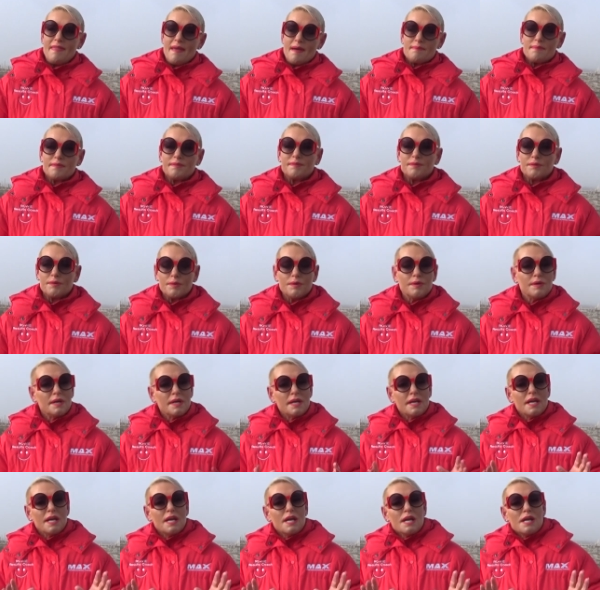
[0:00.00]
that before,
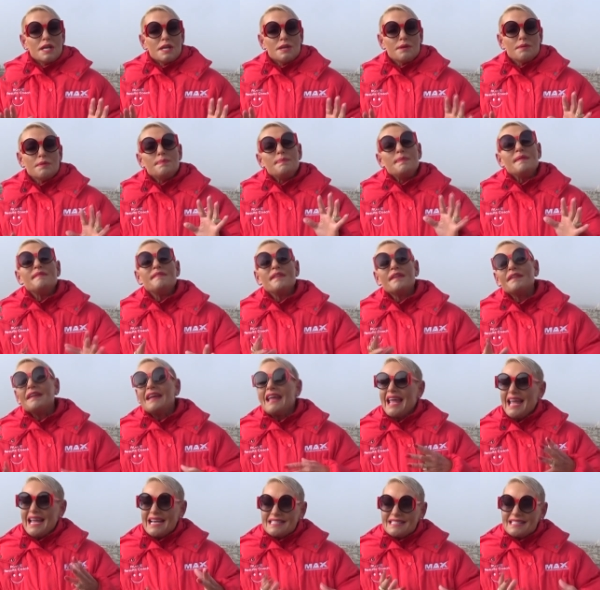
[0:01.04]
you would be very
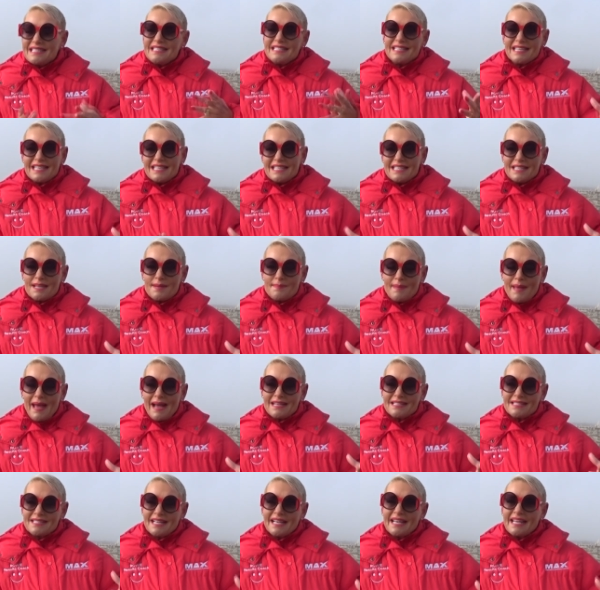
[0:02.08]
hesitant
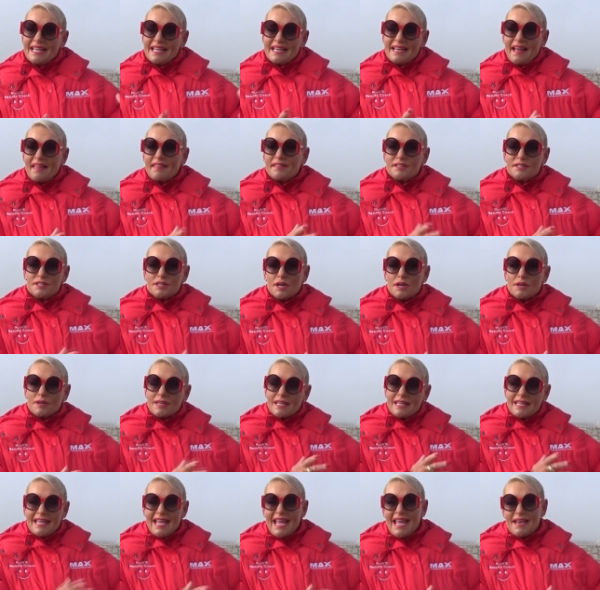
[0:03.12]
about telling another joke
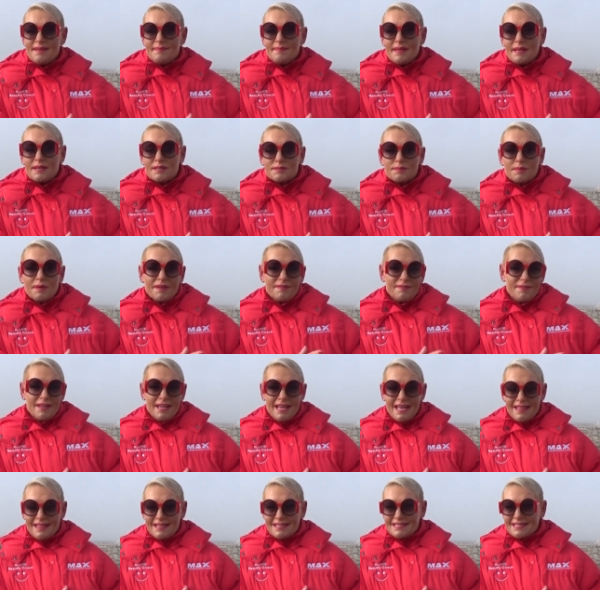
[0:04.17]
again because what if you
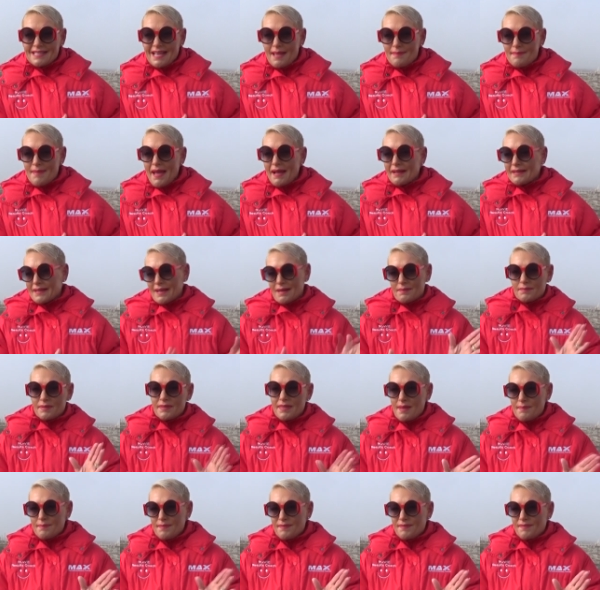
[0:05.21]
get the same outcome? Would
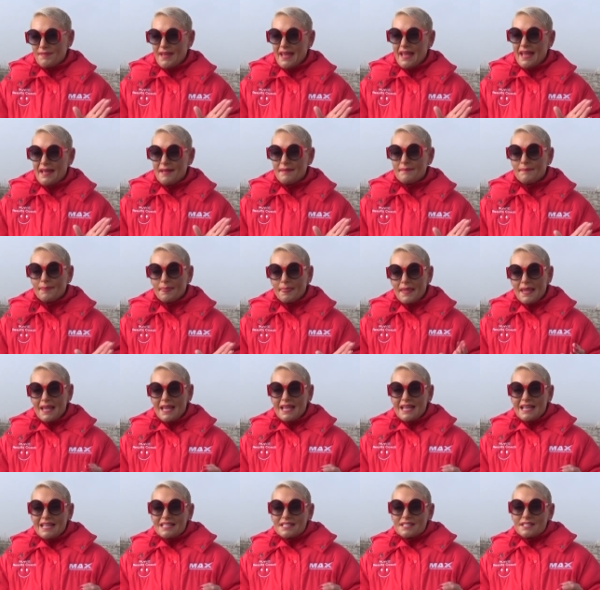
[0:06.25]
that be fair?
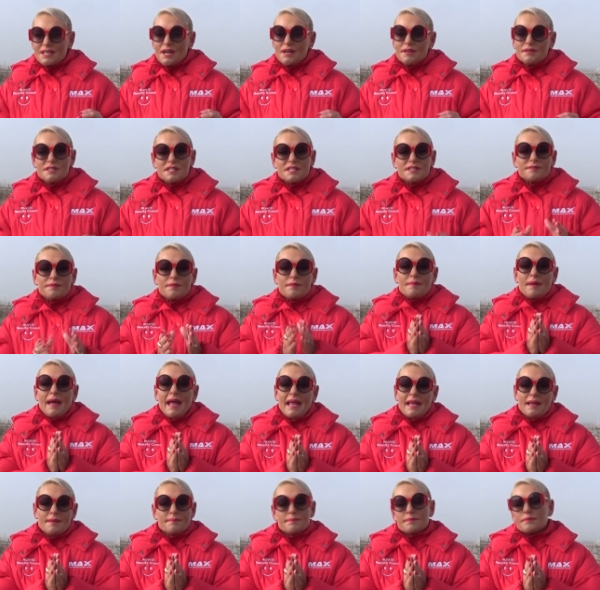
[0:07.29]
So, just from
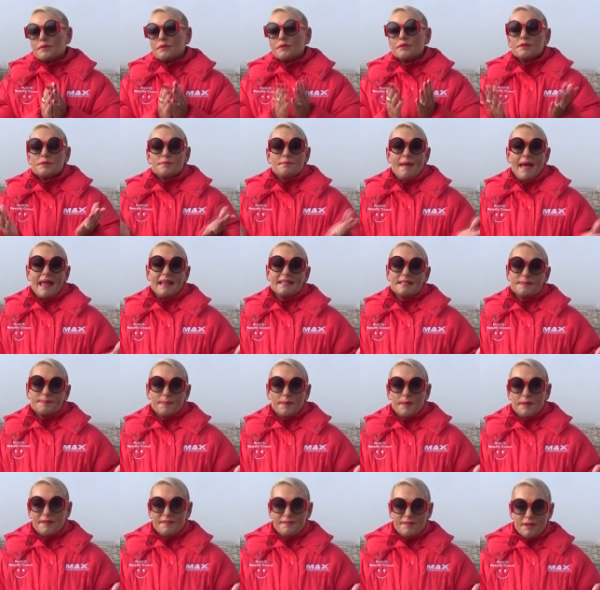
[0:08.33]
a good manners
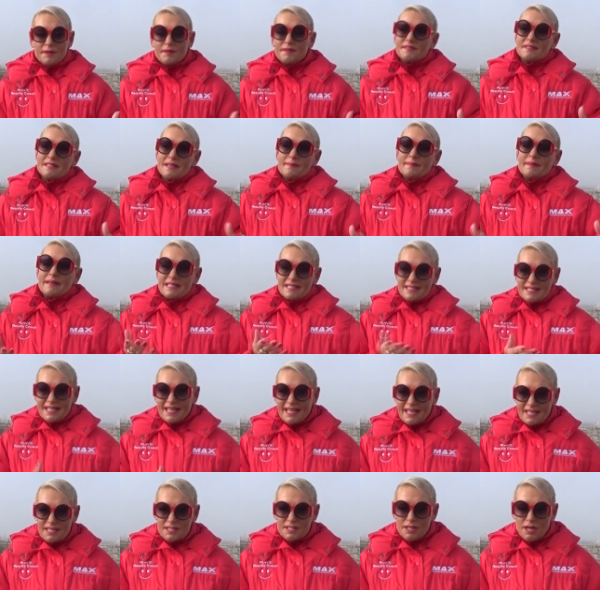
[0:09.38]
point of view, if somebody's
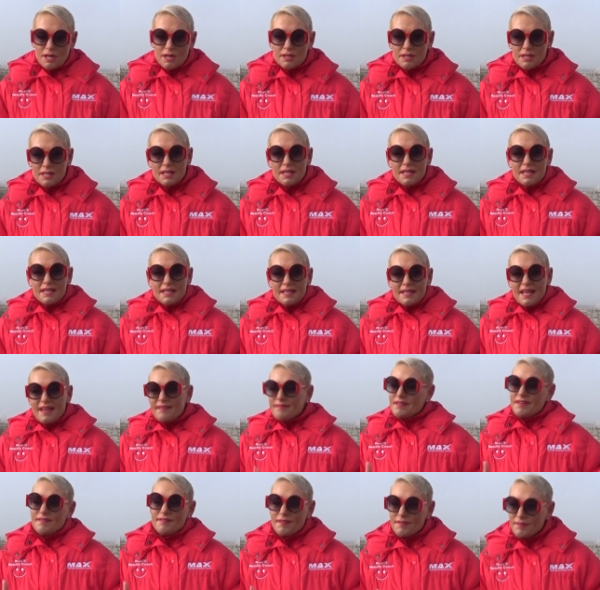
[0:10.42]
telling a joke,
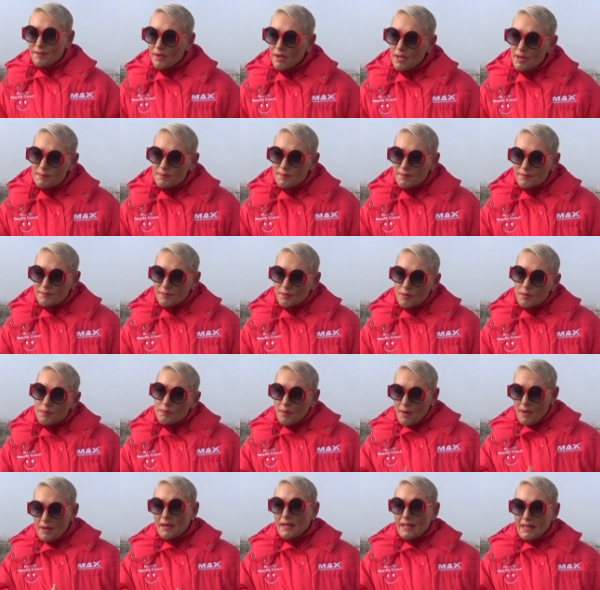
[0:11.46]
even if you've heard it before,
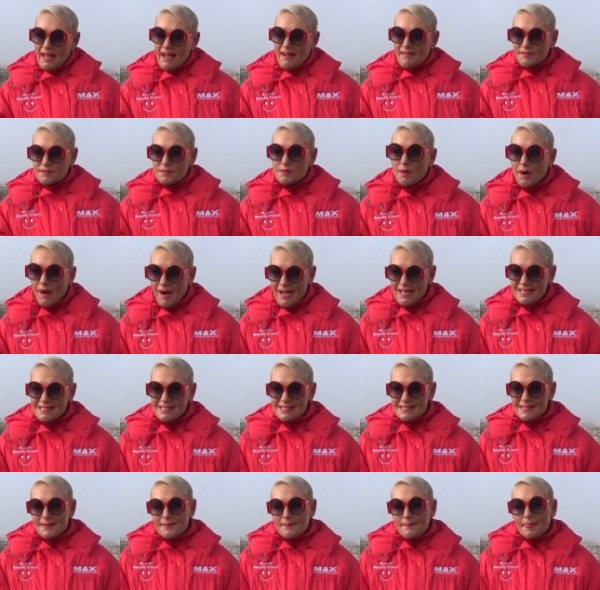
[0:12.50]
why not laugh twice?